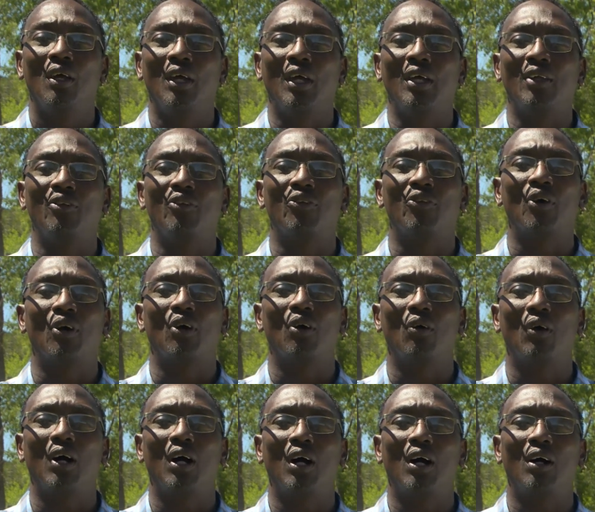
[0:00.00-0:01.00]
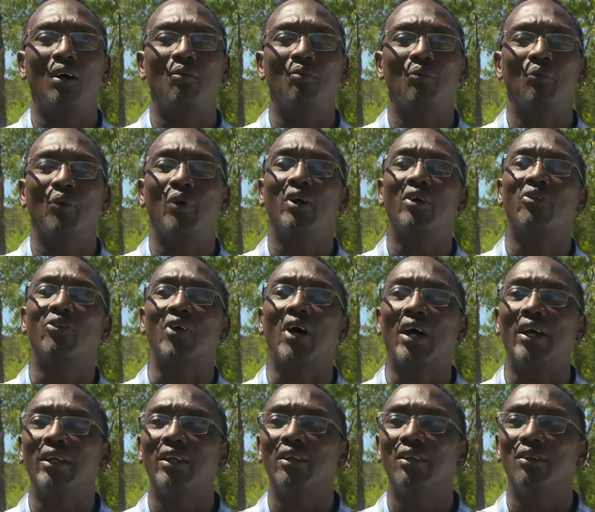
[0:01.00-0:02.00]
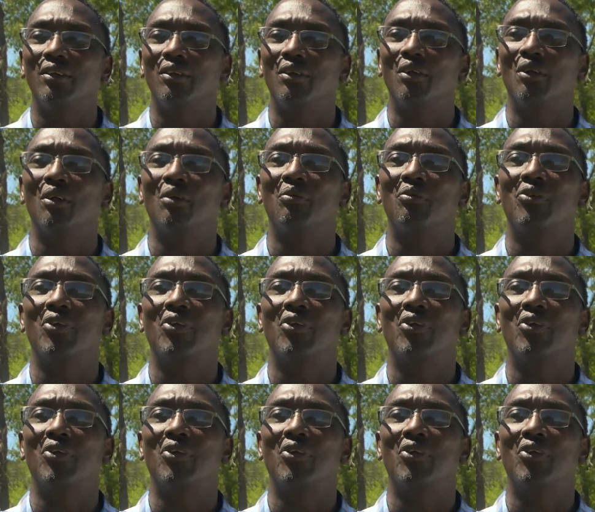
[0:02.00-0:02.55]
And so uh, we're excited, you know what I'm